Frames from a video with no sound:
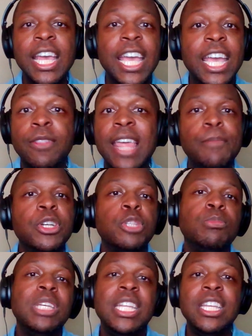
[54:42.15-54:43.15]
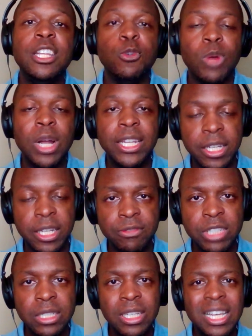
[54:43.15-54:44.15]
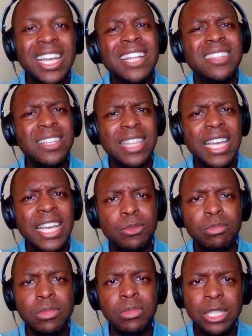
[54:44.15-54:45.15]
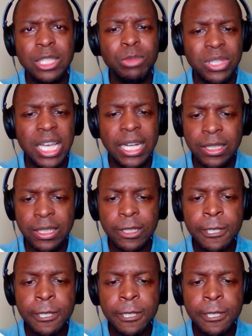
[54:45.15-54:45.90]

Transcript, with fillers: and that must mean he didn't write any of it. And I think that's that's misguided.